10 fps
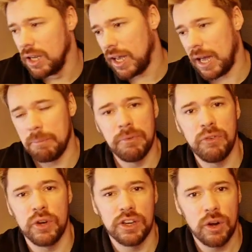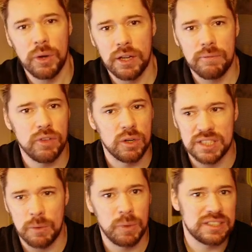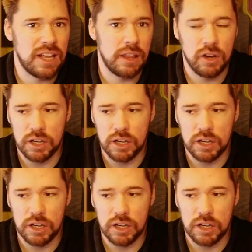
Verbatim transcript: and before you know it, you know, 10 weeks down the line,